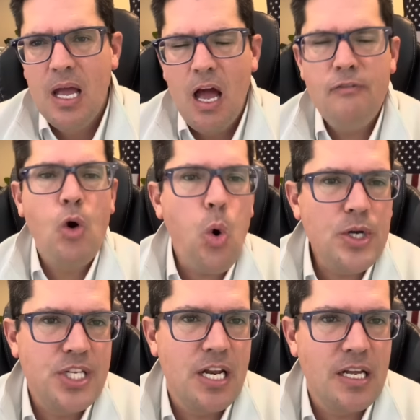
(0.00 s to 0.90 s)
Of
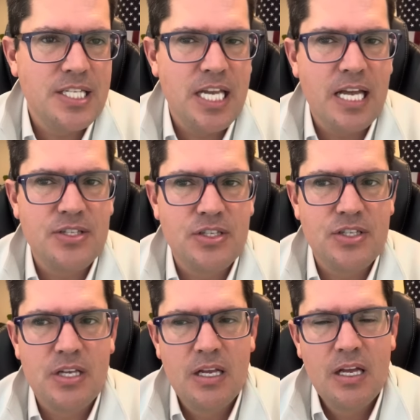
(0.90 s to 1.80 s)
course it
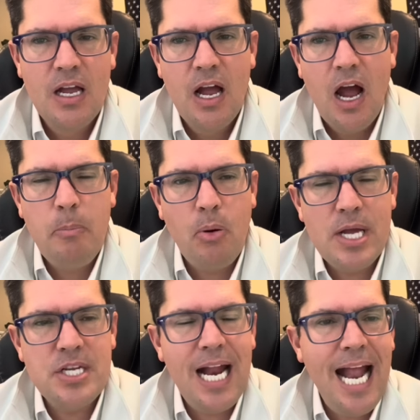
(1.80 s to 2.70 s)
exists. A
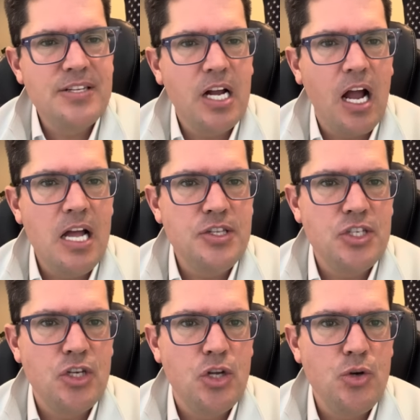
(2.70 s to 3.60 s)
president has a
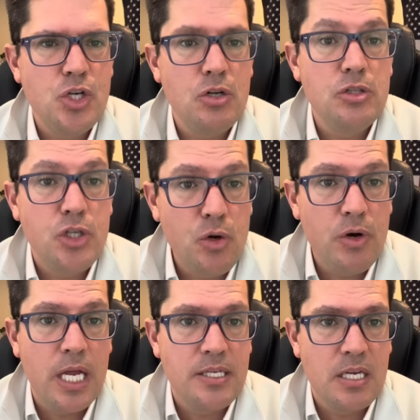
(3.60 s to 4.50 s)
constitutional
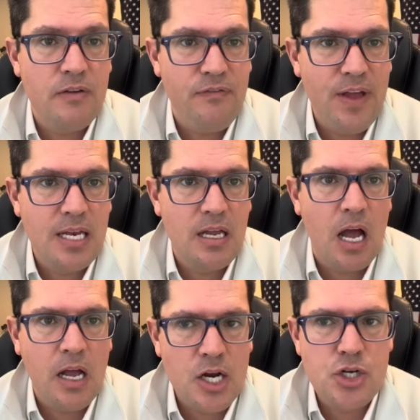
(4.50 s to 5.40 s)
duty to defend
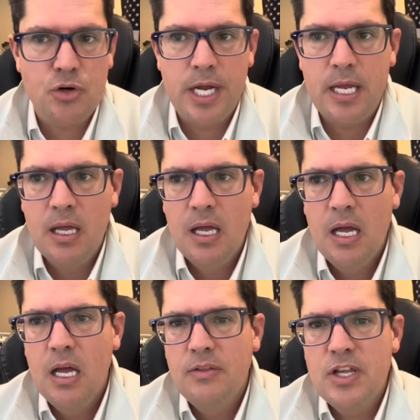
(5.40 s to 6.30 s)
a country.
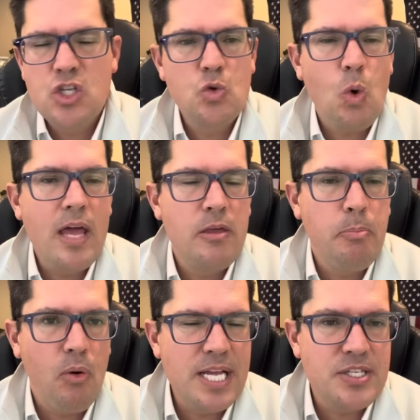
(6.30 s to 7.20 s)
This is why the
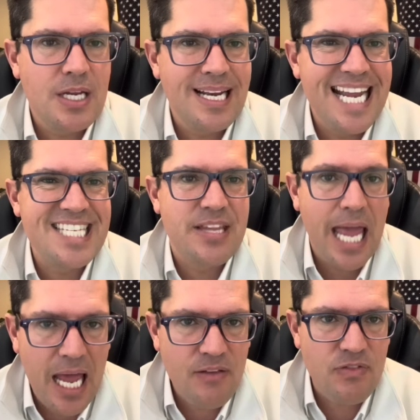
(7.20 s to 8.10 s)
president is the
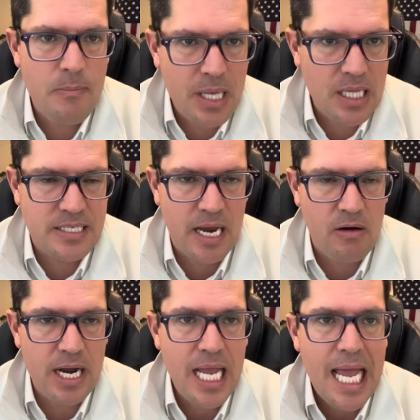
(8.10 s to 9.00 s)
head of the
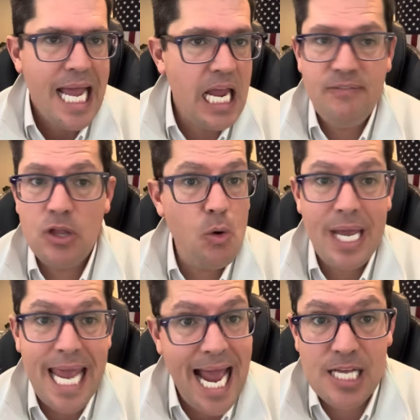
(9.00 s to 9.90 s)
military, even though
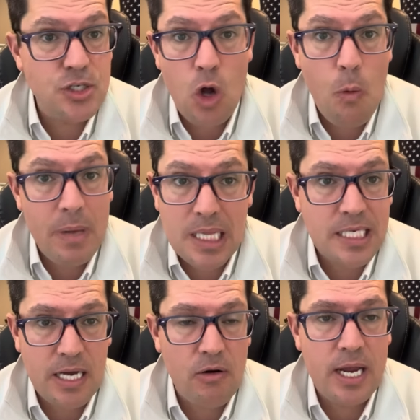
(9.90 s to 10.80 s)
he has no
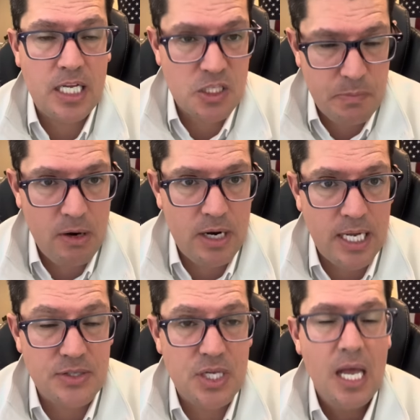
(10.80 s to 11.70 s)
military
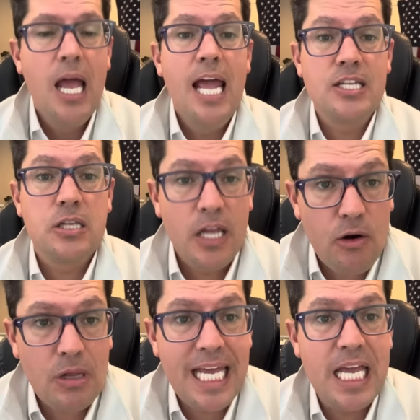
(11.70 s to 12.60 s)
experience. It's
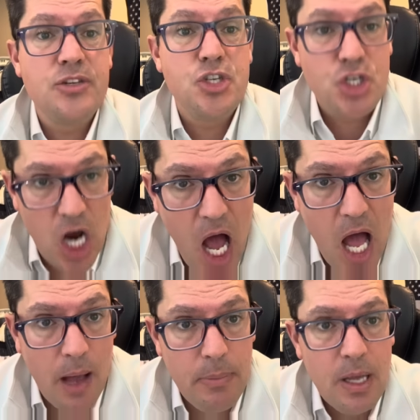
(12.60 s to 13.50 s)
literally his
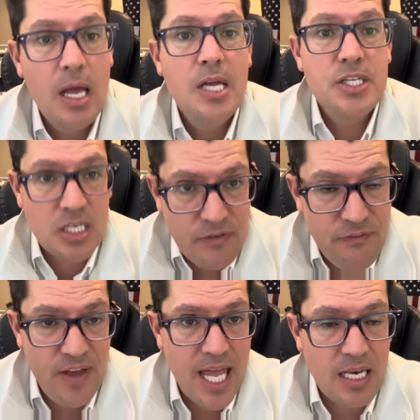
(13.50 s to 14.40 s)
job to
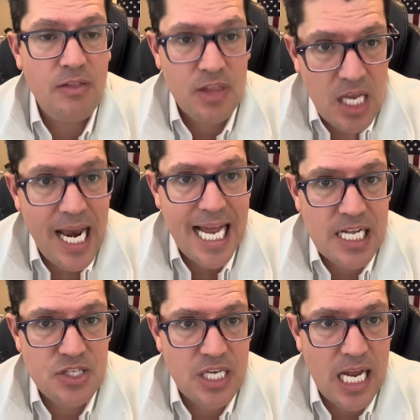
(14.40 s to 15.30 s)
defend the
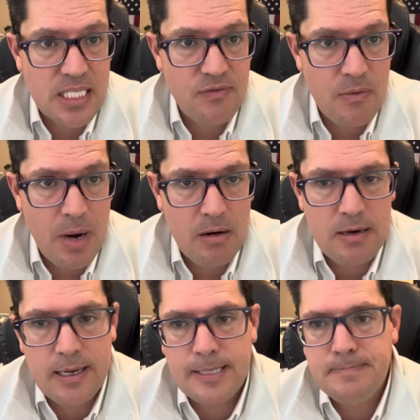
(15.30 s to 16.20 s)
United States of
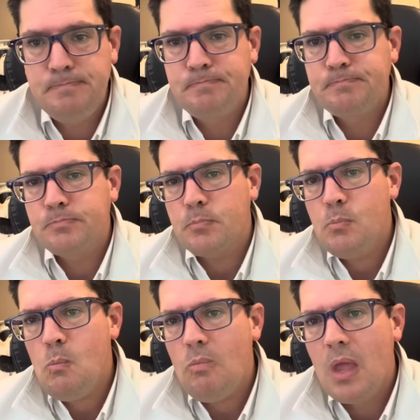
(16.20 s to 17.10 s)
America.
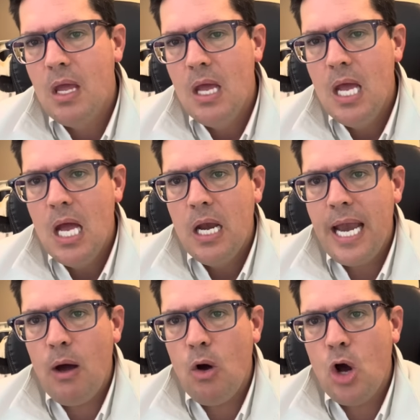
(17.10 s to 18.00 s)

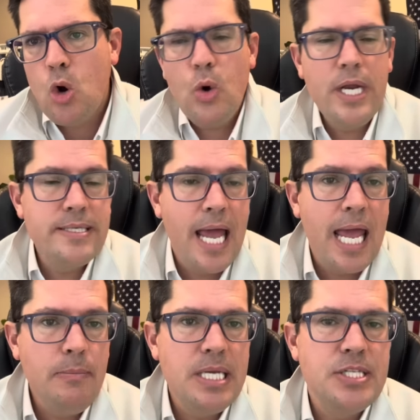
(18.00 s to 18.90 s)
Now, according to
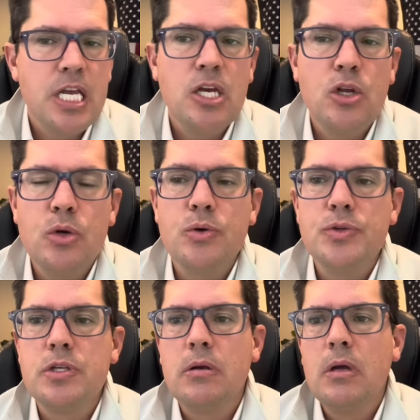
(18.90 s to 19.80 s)
NBC
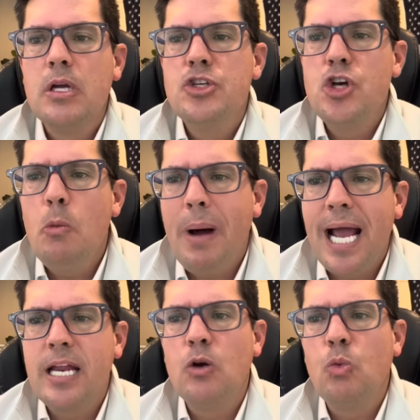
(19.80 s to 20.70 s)
News, Joe
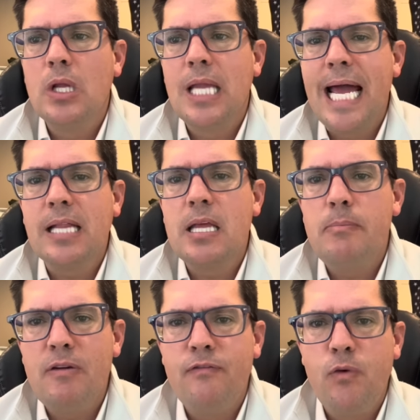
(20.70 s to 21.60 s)
Biden will likely
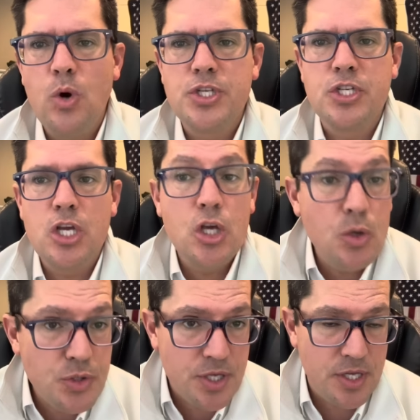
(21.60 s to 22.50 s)
be forced to
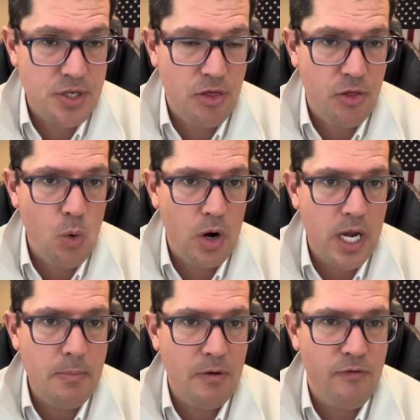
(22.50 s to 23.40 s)
use this
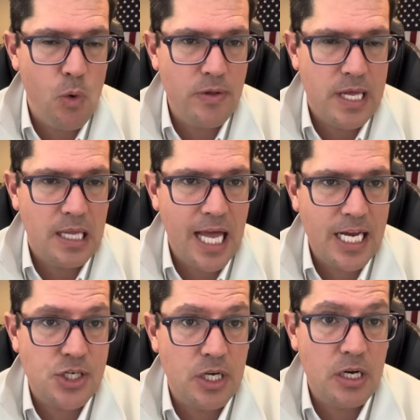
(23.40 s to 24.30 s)
authority before the
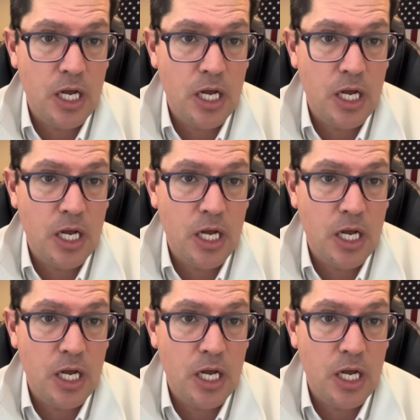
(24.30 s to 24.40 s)
election